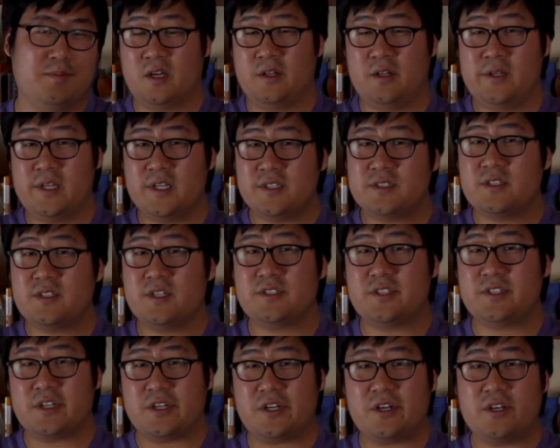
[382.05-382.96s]
Unless
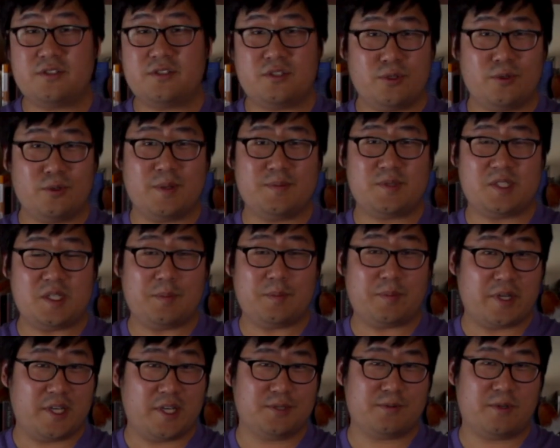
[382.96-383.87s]
there's a good
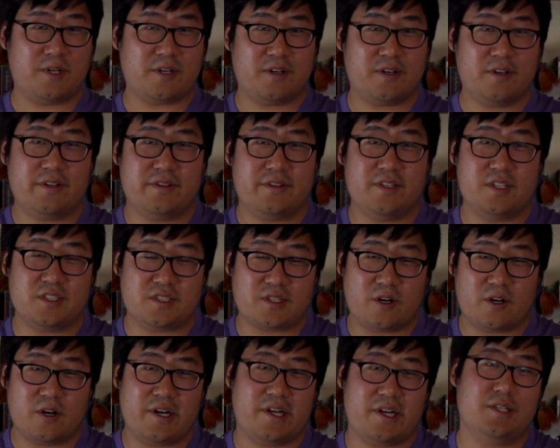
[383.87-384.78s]
2MC Planeswalker, this
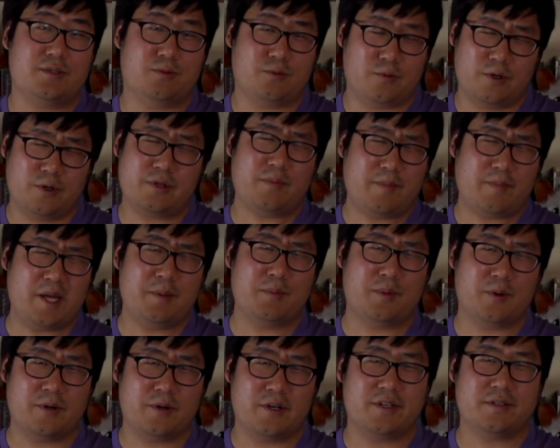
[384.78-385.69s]
card is worth
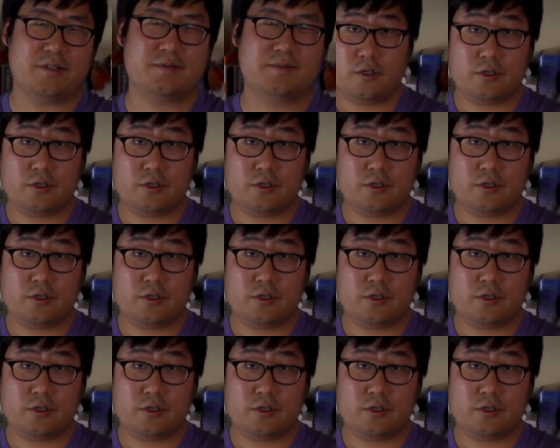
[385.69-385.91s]
mainboarding.